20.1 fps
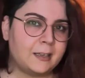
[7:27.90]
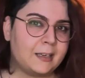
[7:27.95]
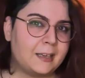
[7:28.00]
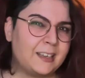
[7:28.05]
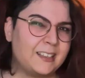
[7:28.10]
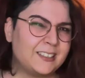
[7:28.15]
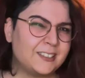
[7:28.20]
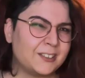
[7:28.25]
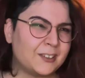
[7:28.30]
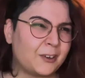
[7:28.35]

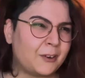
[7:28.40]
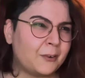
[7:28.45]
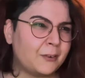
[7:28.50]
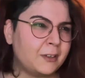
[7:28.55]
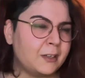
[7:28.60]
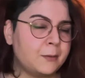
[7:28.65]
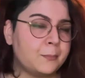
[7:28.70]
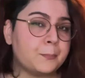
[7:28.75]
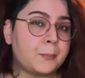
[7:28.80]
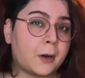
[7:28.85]
and
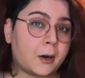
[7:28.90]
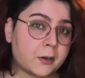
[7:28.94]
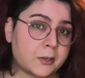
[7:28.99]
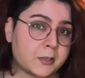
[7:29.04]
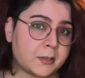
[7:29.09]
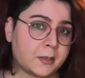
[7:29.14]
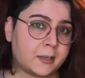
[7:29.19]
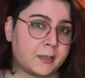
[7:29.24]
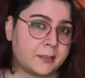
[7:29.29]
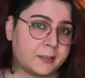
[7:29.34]
only
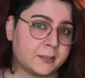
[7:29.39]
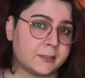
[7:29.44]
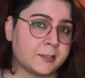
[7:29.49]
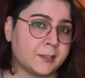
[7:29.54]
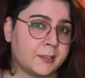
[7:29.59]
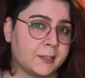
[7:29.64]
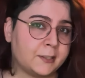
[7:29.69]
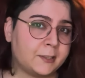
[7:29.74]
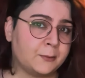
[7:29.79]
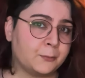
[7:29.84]
partially this
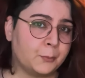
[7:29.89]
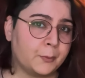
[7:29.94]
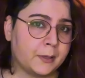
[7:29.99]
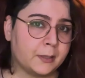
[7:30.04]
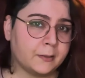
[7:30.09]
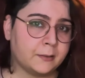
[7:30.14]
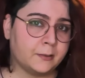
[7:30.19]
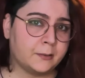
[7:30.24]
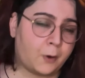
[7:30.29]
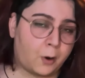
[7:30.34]
heat
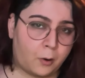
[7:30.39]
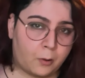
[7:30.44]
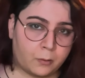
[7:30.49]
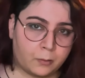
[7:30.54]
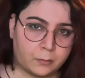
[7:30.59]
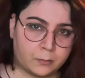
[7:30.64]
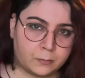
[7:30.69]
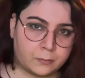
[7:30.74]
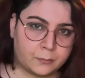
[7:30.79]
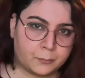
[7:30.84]
will
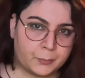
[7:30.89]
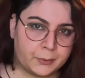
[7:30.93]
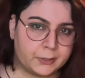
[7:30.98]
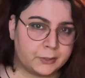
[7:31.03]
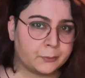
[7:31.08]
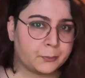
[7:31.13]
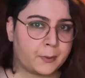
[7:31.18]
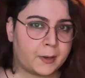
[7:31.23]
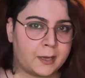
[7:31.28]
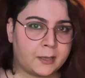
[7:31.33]
fall
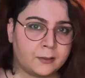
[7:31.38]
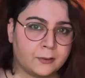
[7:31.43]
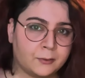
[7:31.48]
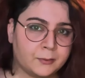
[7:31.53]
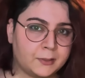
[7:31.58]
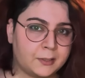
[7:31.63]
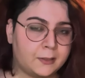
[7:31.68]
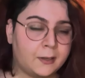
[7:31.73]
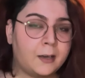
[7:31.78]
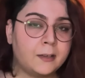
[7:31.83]
with rain
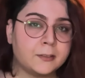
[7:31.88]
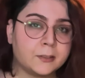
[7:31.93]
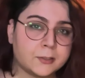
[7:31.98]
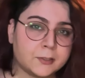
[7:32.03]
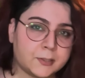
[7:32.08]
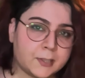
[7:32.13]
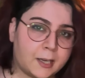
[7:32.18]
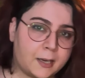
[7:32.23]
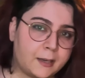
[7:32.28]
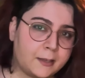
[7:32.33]
on the other
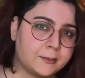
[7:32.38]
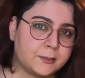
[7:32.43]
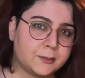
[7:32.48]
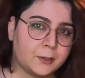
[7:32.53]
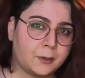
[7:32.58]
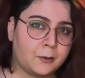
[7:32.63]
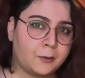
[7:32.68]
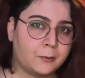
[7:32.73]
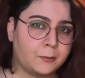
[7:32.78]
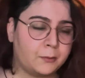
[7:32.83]
side.
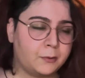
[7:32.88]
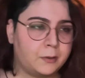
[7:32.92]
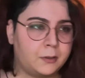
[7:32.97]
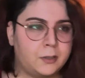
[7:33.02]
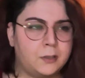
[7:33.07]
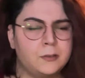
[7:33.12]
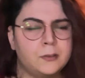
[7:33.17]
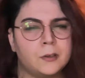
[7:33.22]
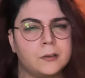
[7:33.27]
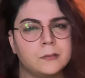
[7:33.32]
So
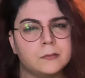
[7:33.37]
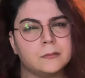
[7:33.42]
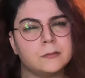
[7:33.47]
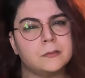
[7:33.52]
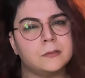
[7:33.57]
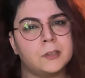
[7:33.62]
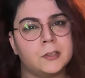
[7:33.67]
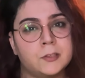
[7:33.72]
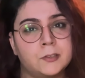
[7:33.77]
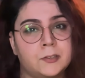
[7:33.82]
you
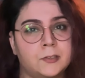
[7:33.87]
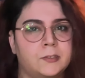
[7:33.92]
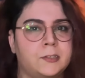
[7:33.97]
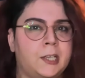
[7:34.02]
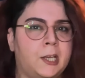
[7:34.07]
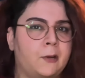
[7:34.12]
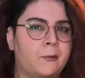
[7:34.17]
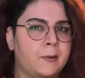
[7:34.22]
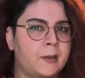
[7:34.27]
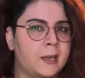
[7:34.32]
don't
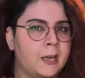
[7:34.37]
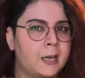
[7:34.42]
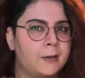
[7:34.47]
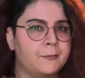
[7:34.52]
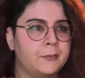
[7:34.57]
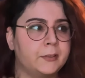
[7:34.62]
necessarily have a